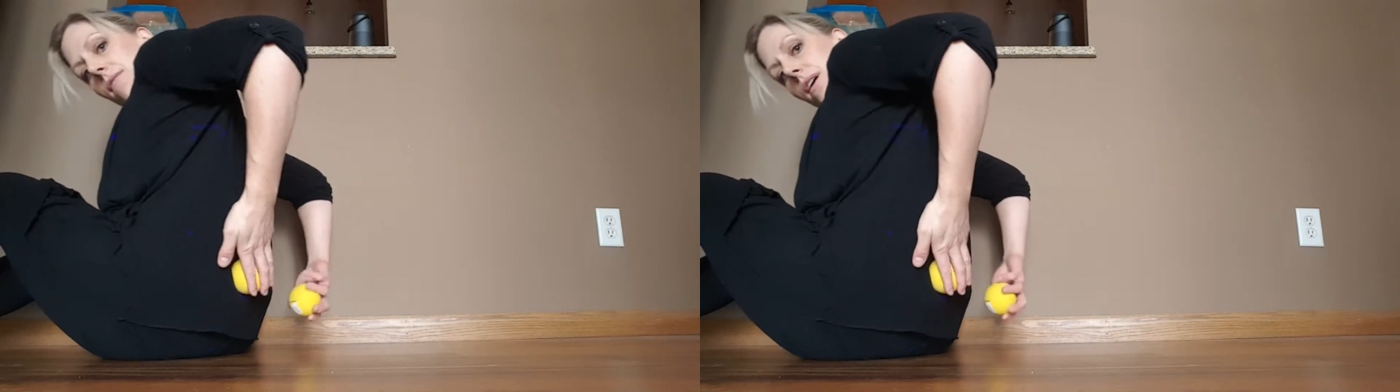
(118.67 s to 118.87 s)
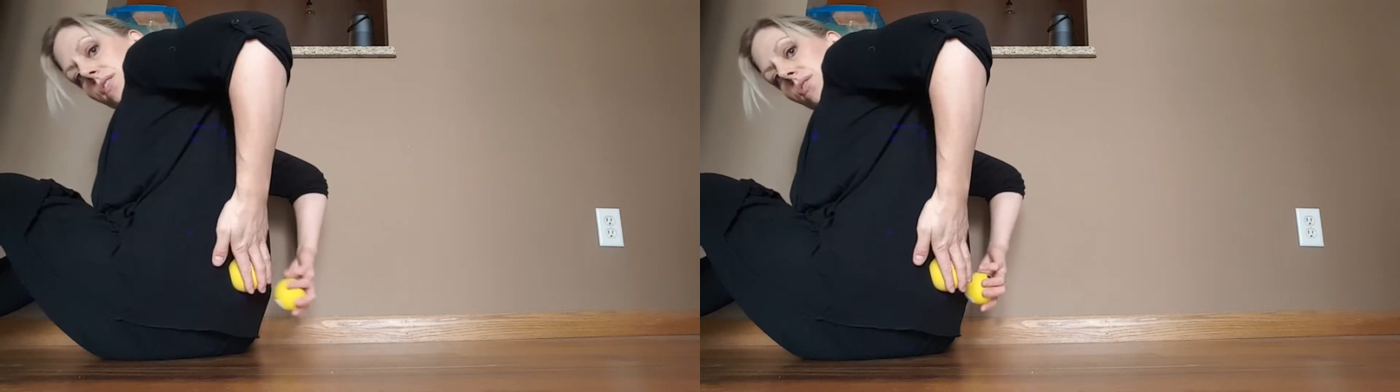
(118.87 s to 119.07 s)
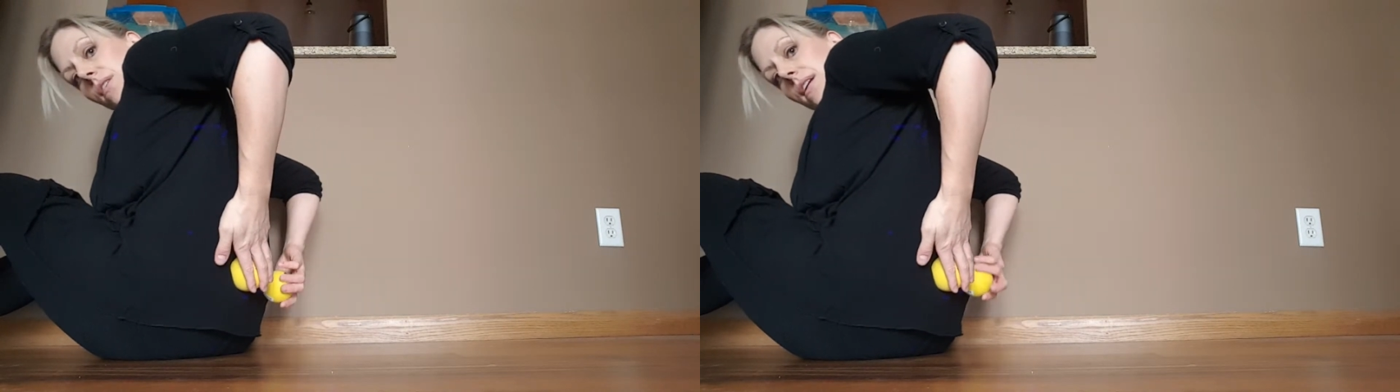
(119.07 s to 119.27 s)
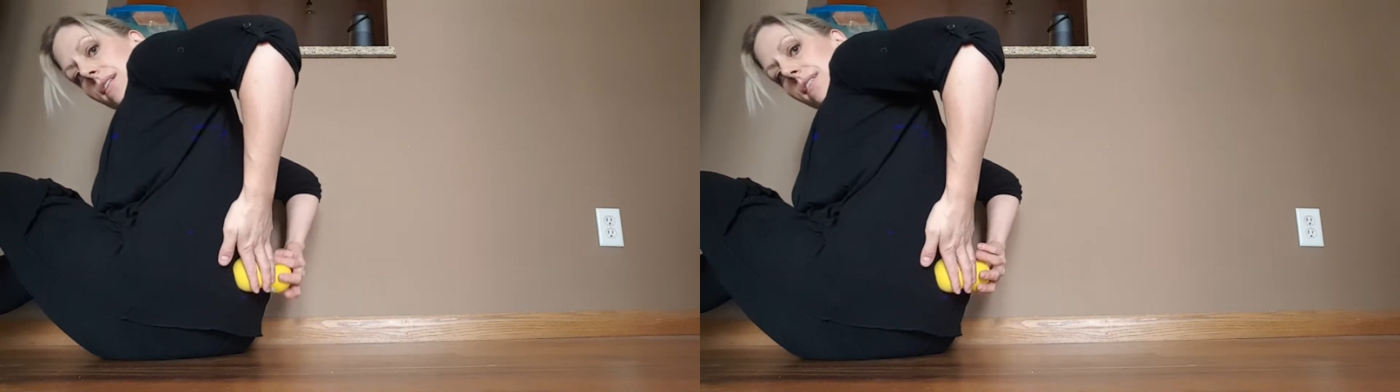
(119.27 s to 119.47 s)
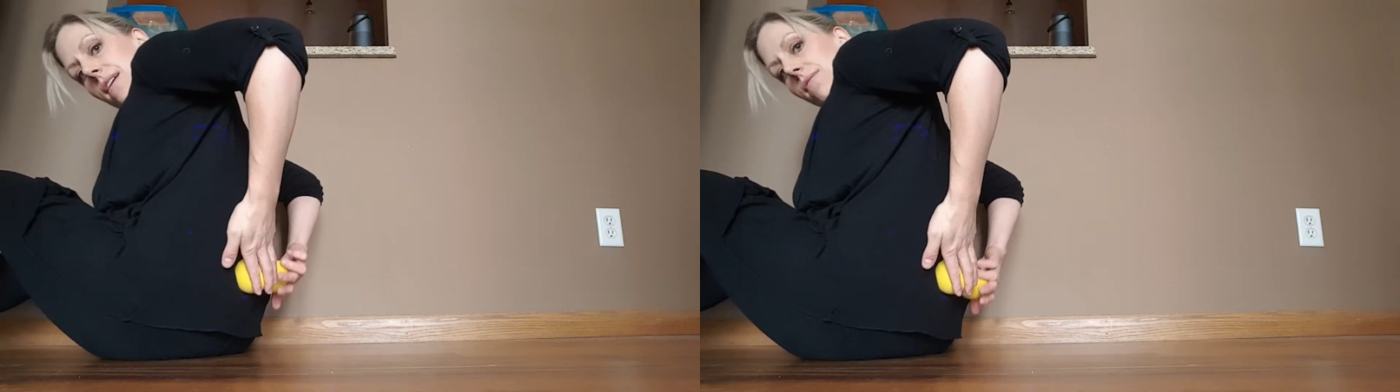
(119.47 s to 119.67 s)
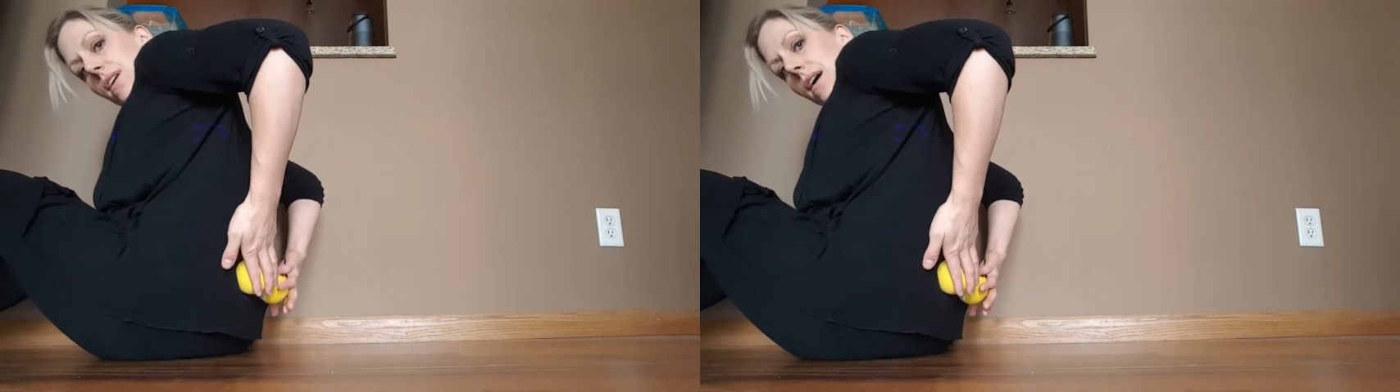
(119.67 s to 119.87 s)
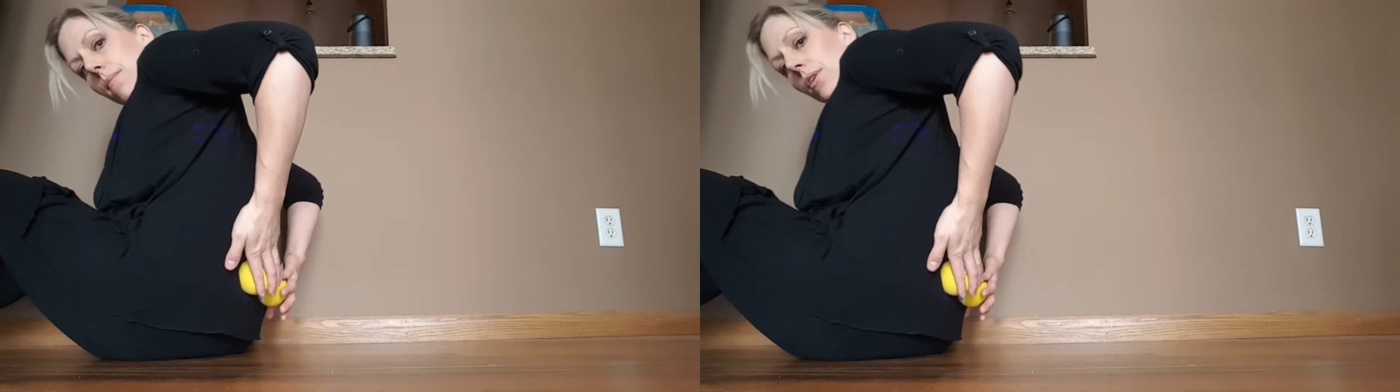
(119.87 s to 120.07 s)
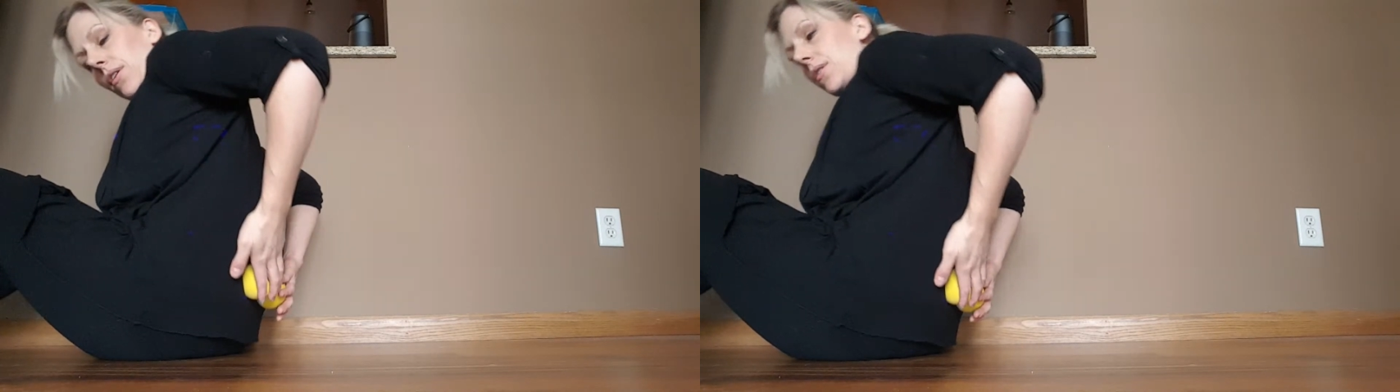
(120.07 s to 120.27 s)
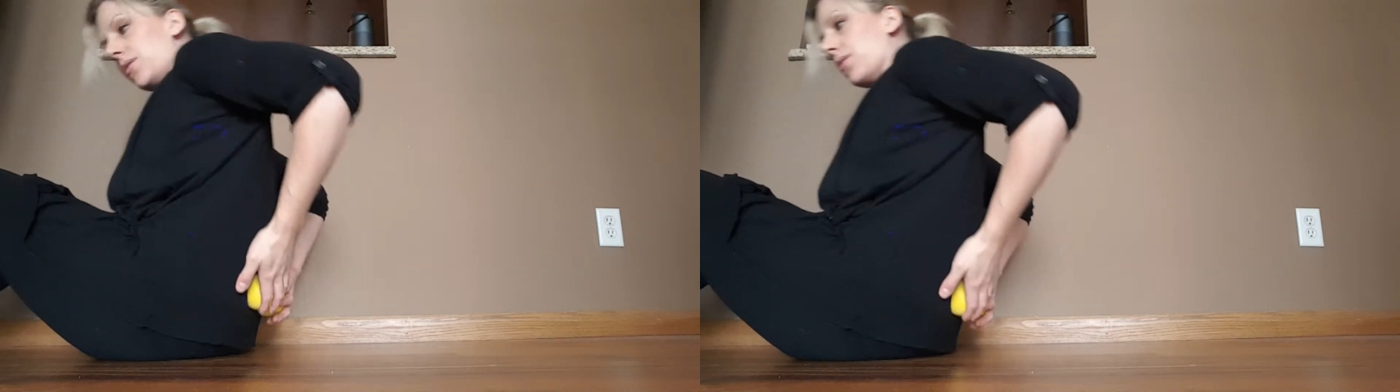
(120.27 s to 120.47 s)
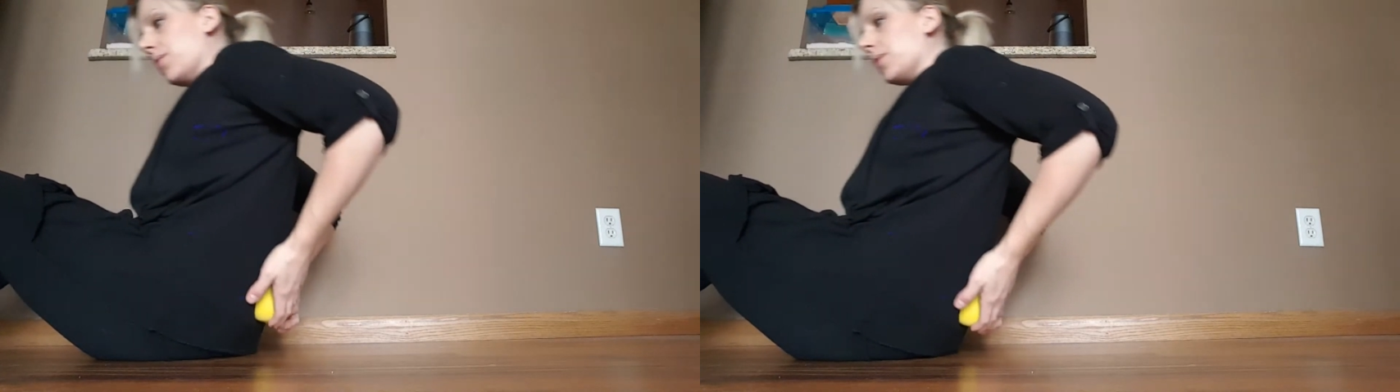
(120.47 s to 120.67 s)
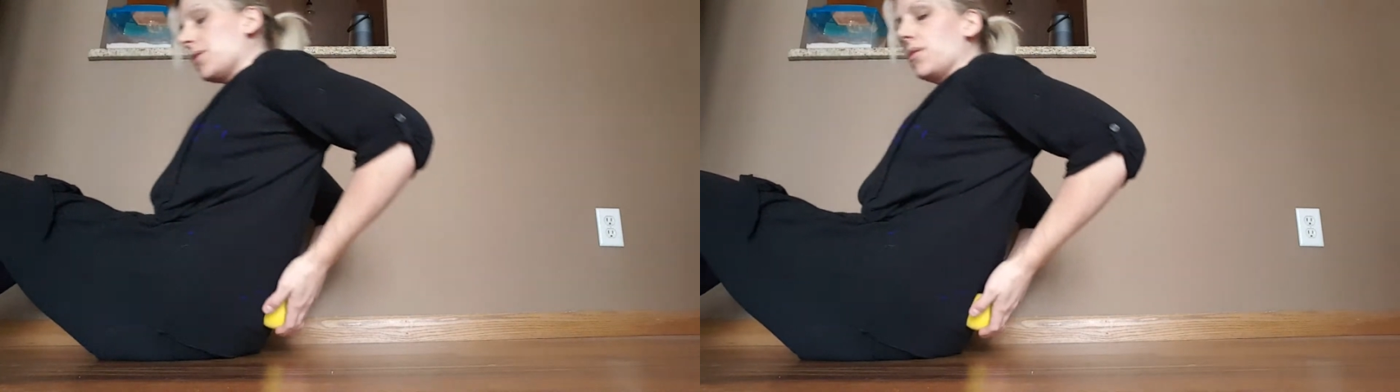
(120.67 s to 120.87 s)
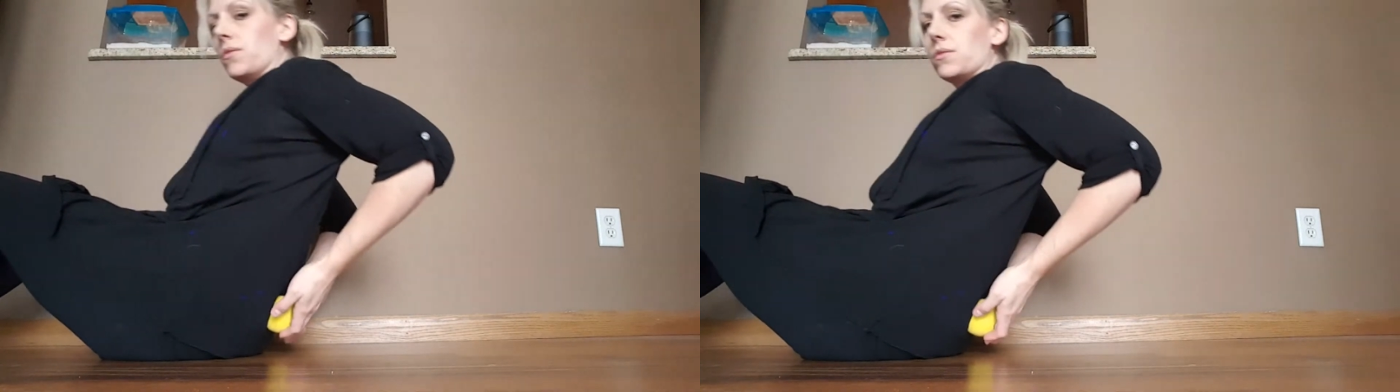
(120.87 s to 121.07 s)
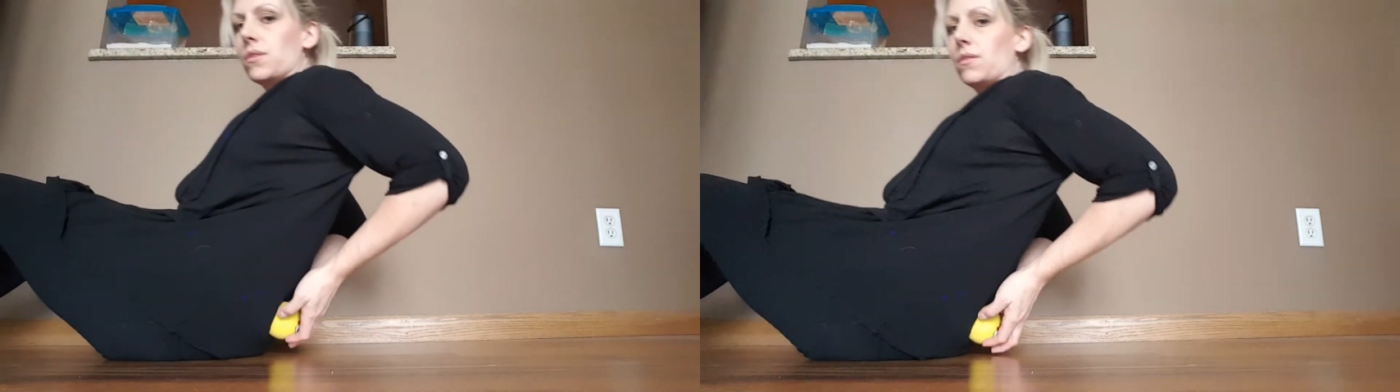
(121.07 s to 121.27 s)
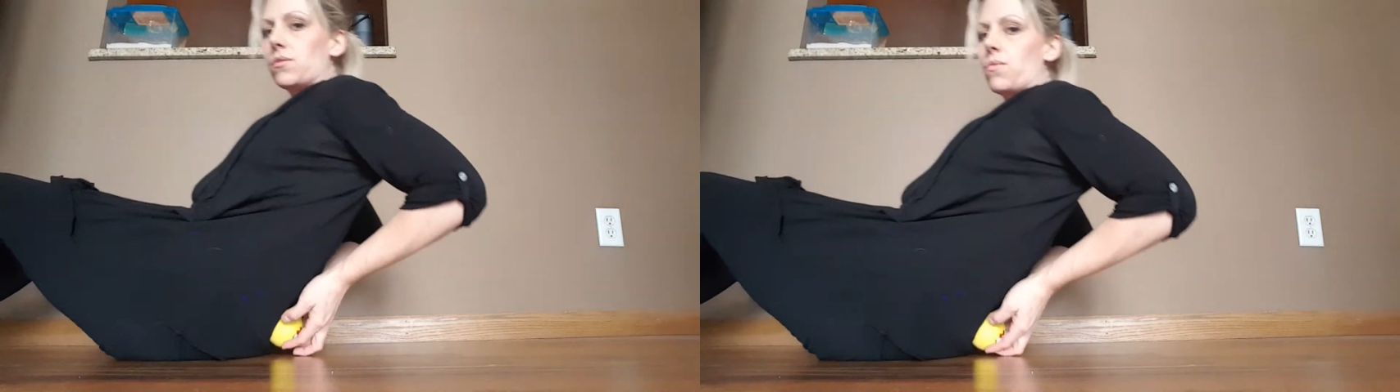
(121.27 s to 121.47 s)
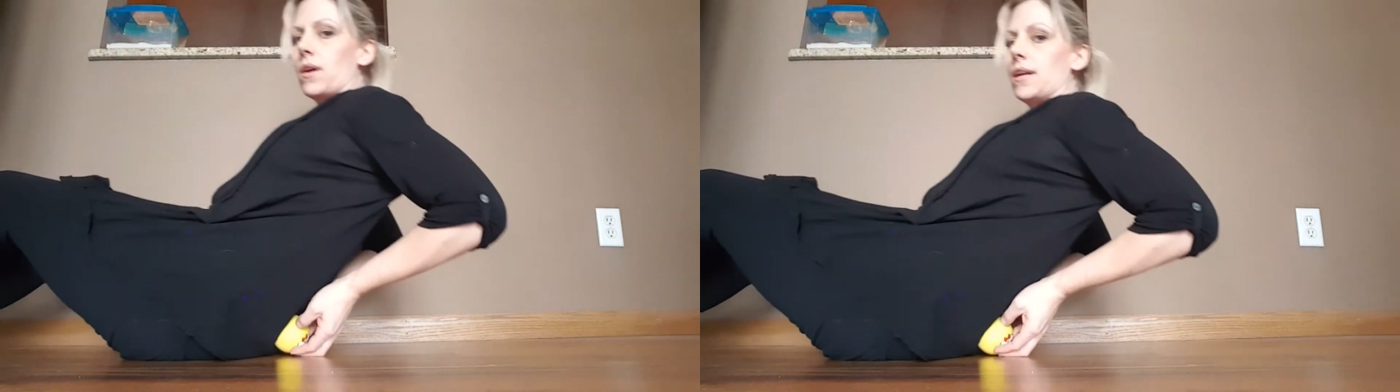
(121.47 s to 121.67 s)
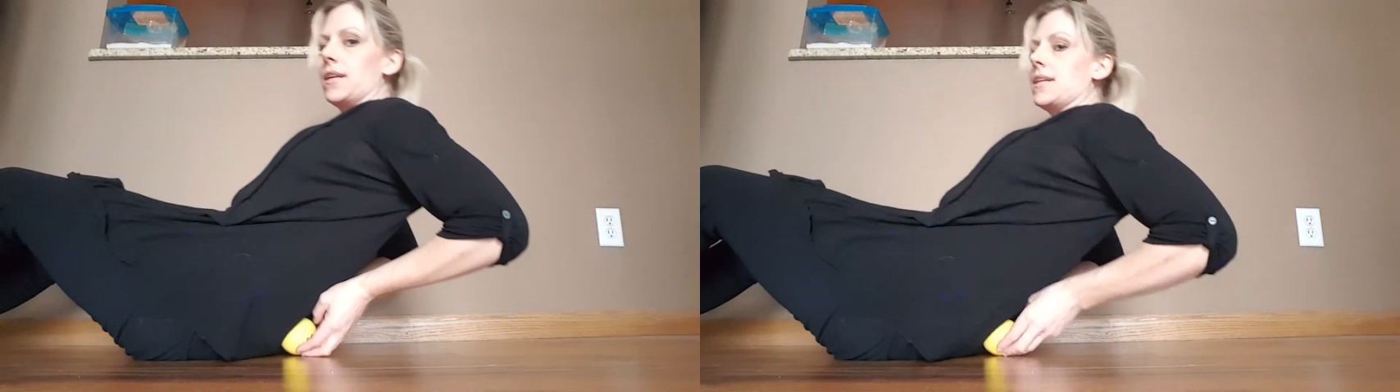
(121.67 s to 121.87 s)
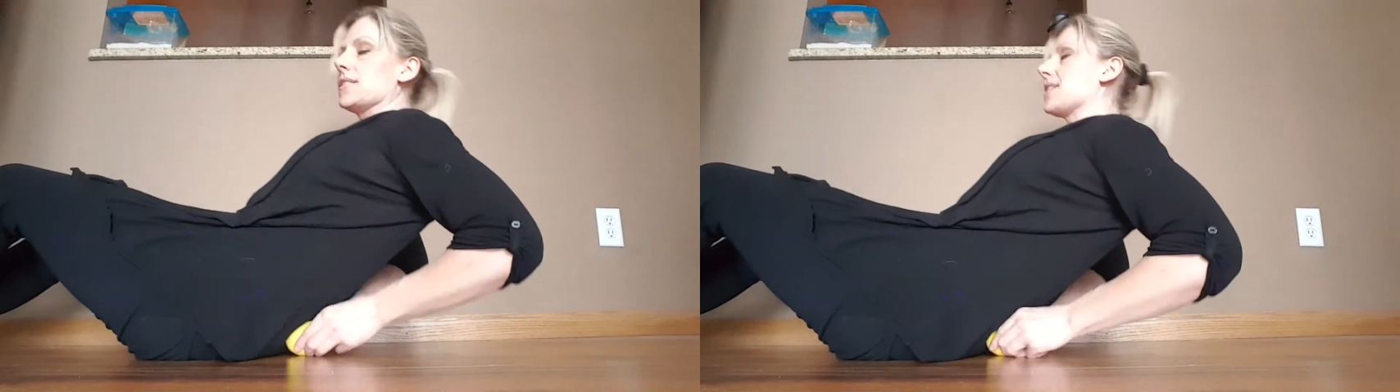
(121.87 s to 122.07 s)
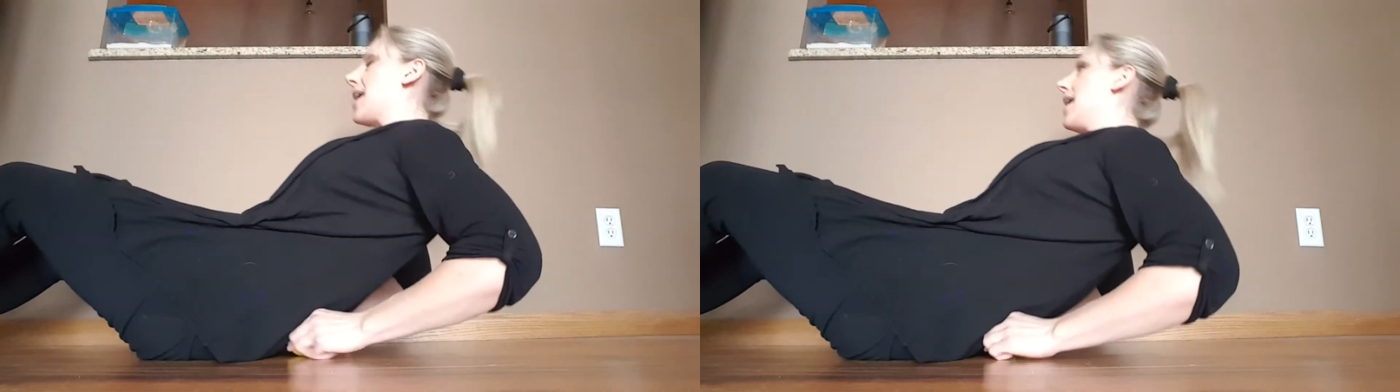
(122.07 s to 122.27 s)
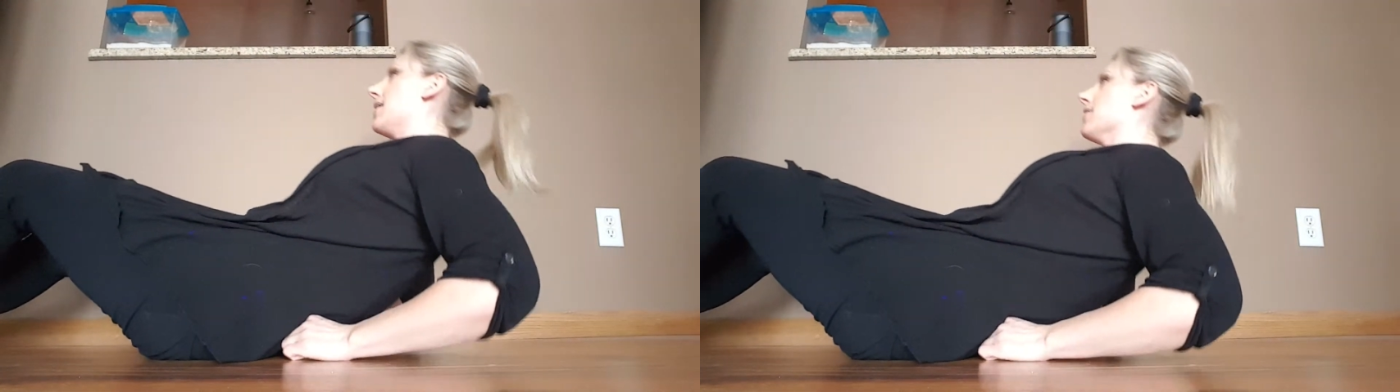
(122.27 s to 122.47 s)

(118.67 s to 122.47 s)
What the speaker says: eventually to save time, you're going to do it with two, so there's one on each side.